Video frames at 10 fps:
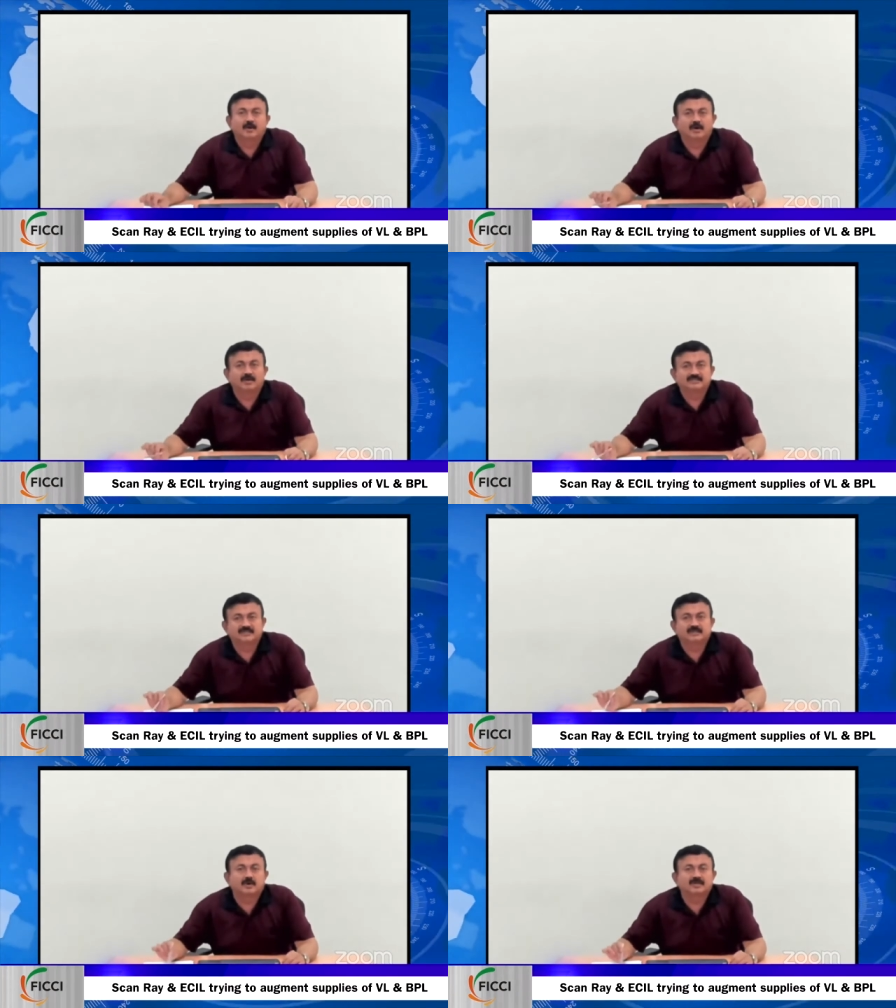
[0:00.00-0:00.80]

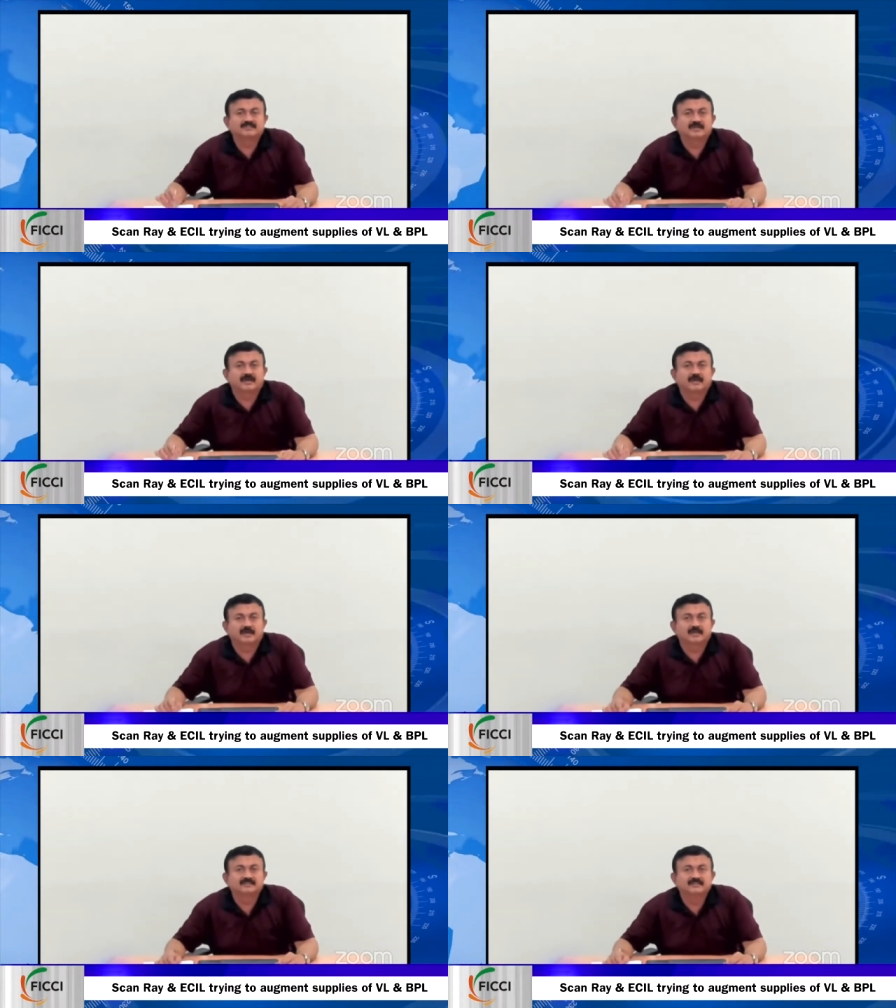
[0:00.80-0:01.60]
oxygen
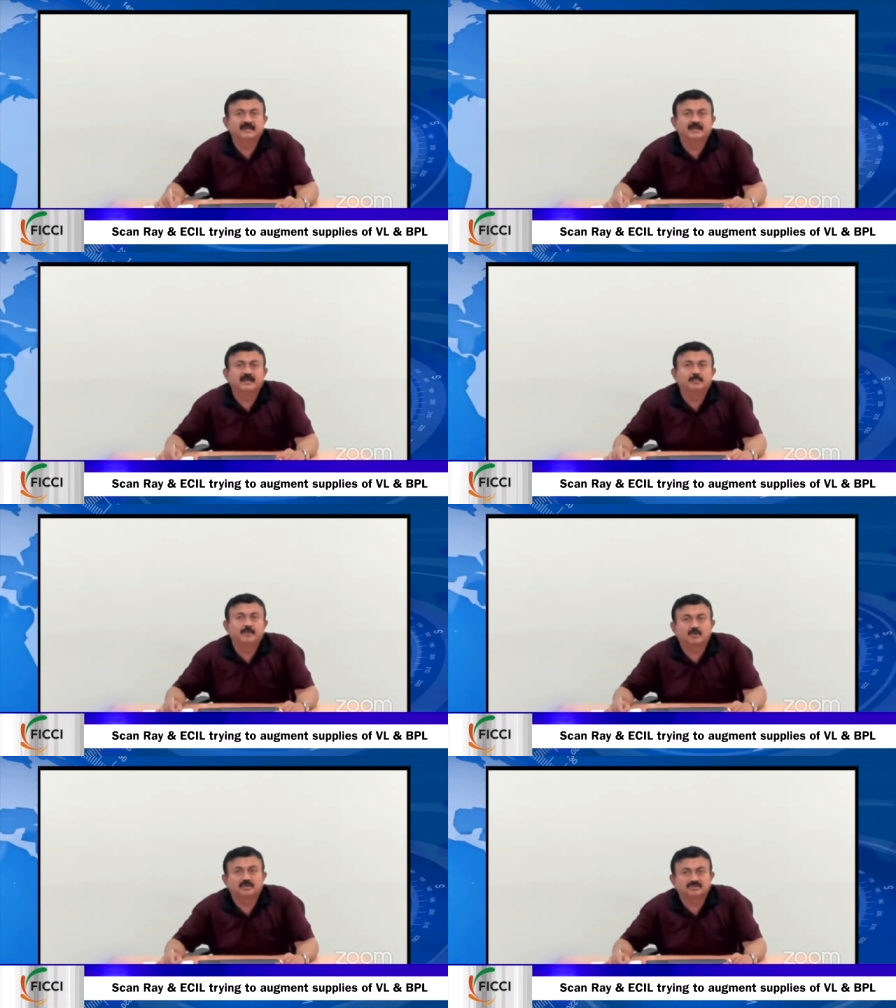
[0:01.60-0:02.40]
concentrator is needed
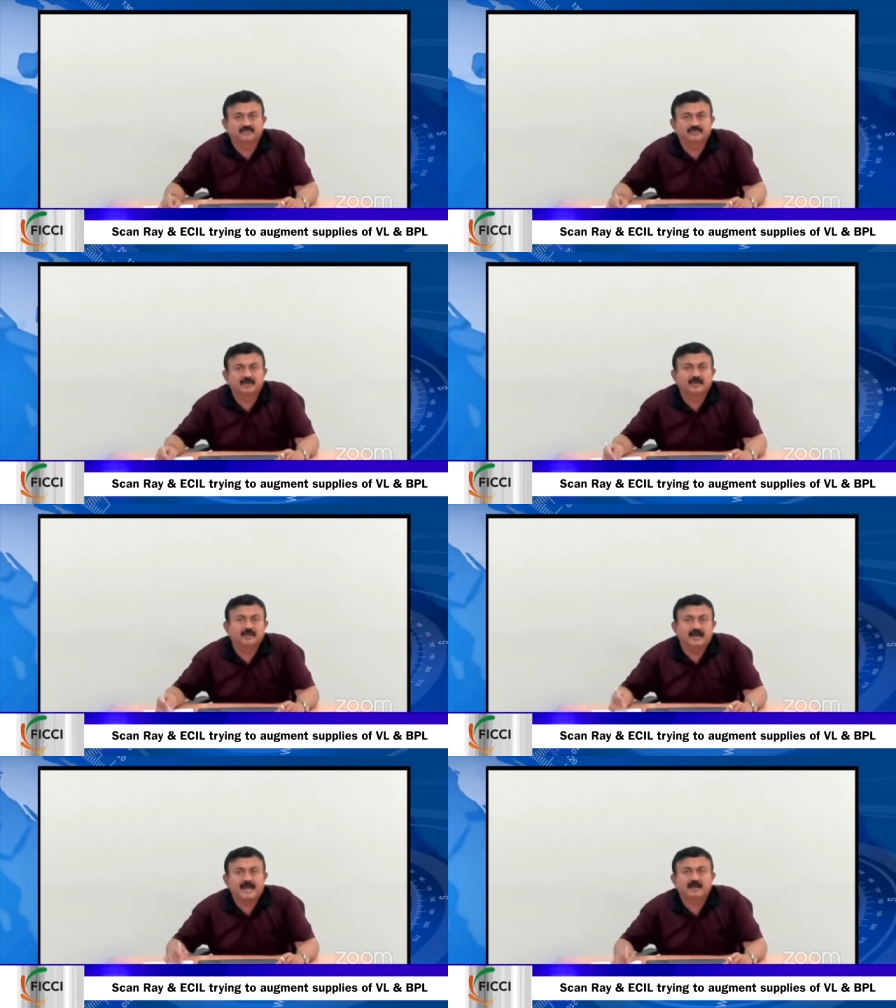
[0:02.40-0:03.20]
because of the
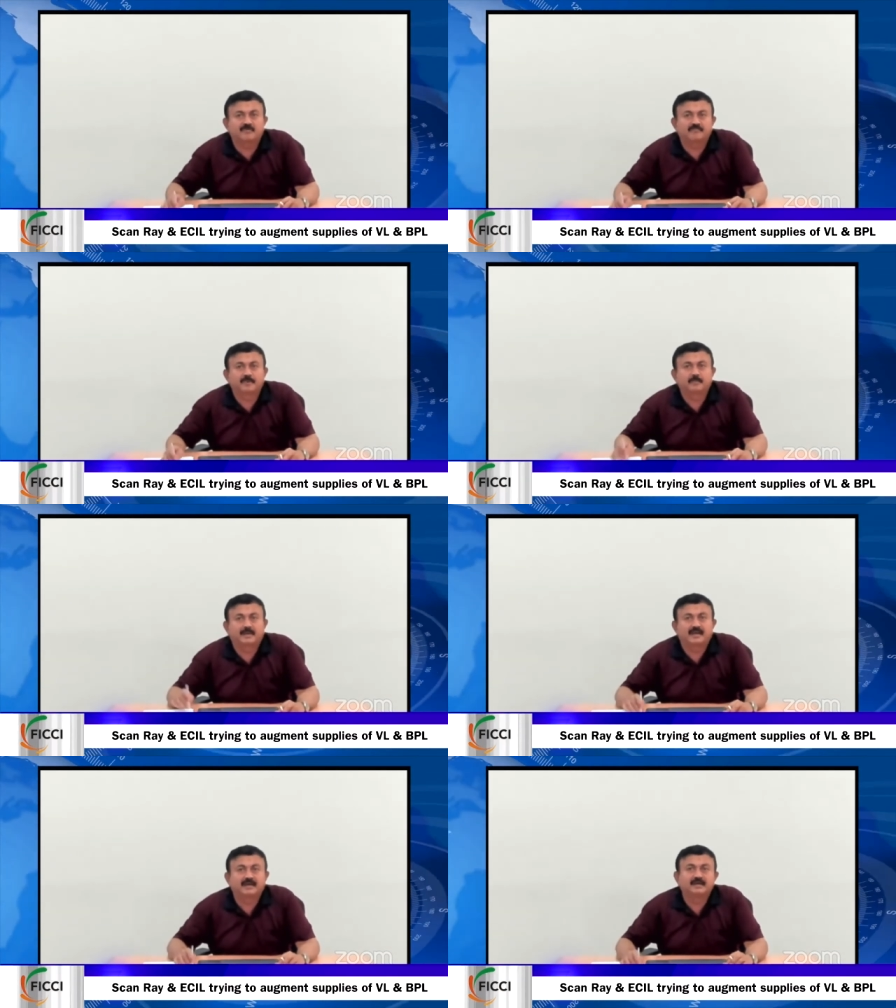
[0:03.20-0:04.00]
lack of
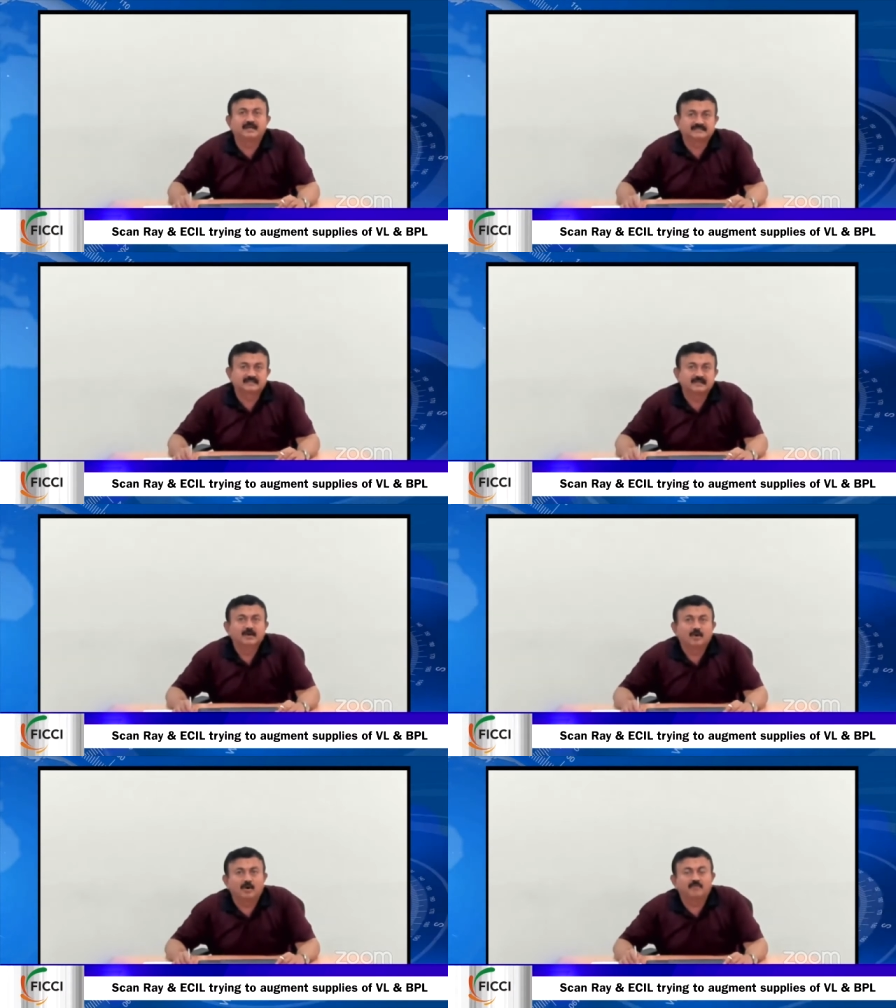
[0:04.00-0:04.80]
preparedness
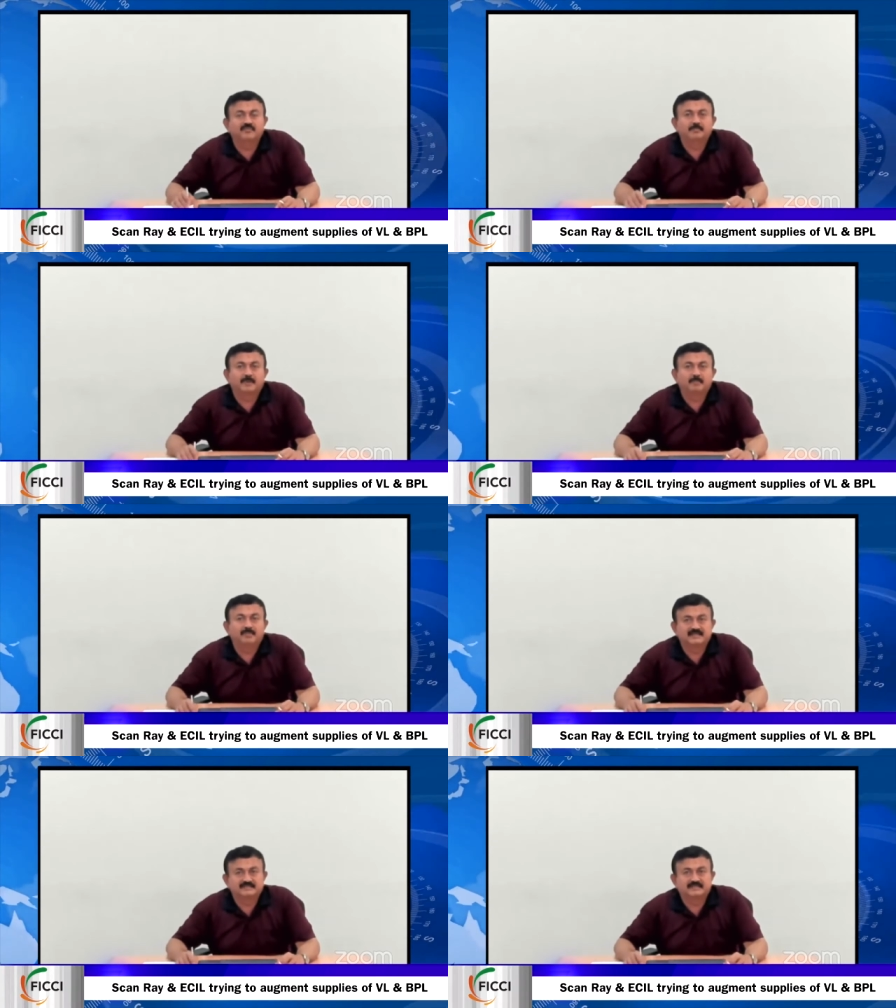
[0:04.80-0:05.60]
of the
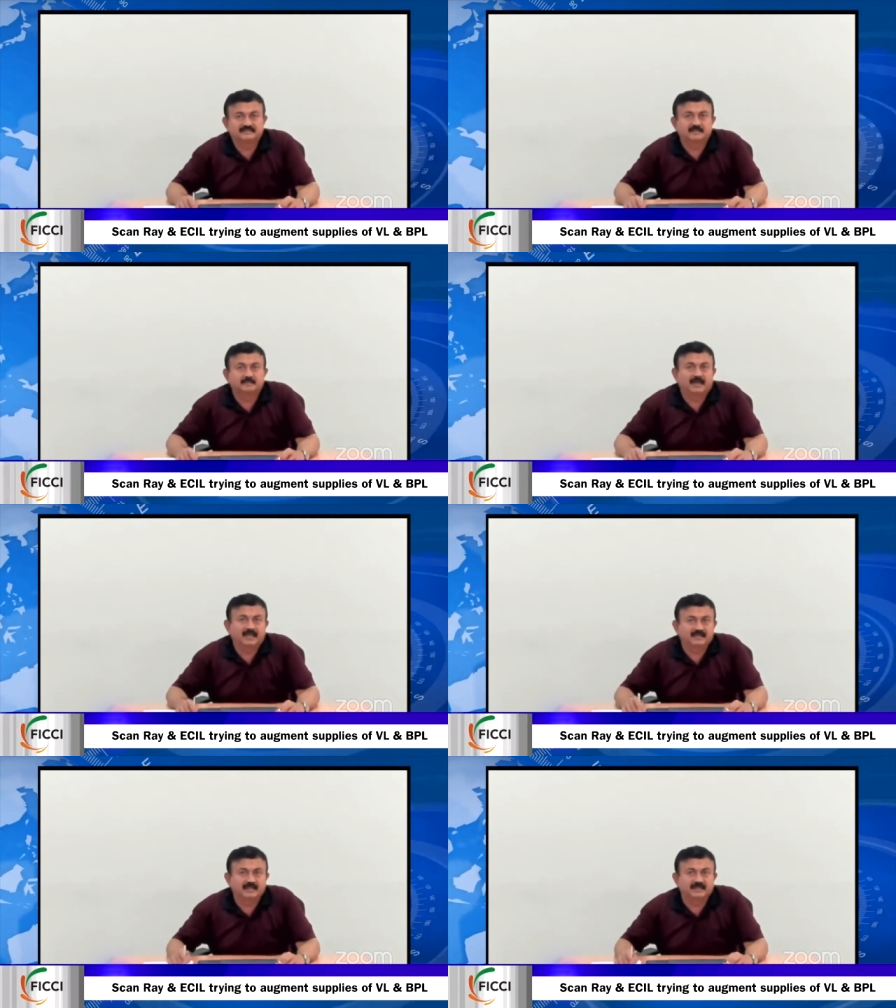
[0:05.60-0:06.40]
public system,
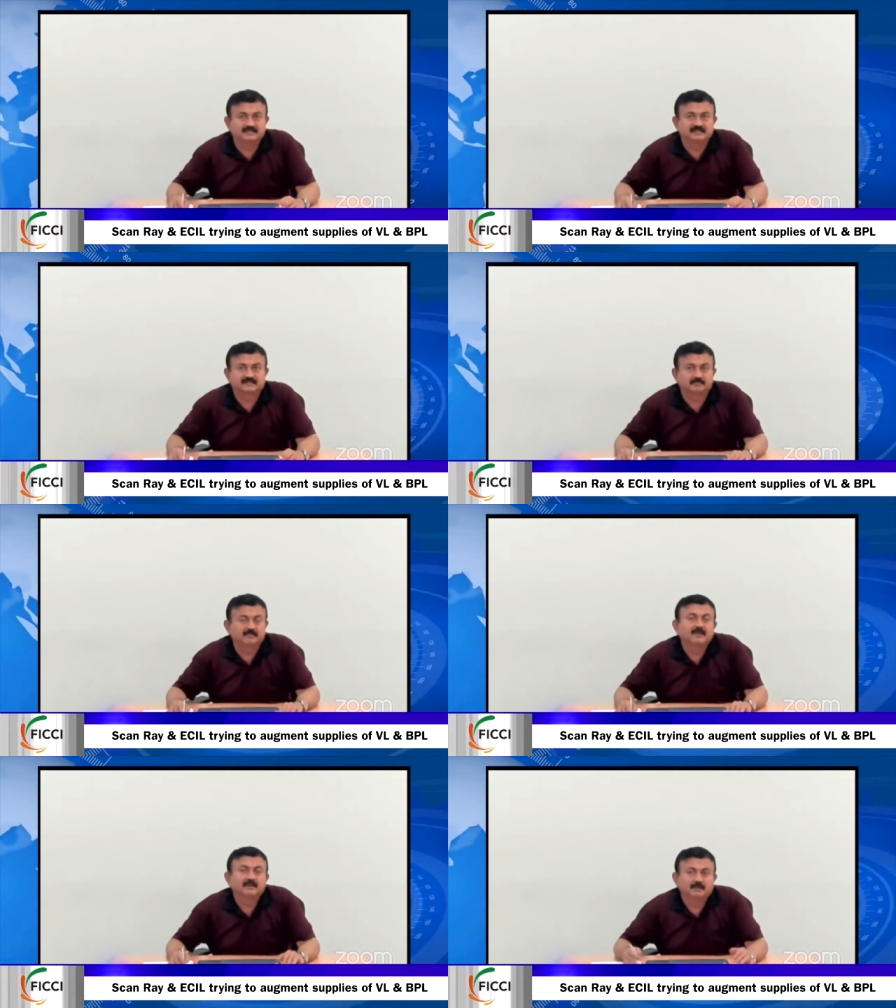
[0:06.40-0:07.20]
healthcare system,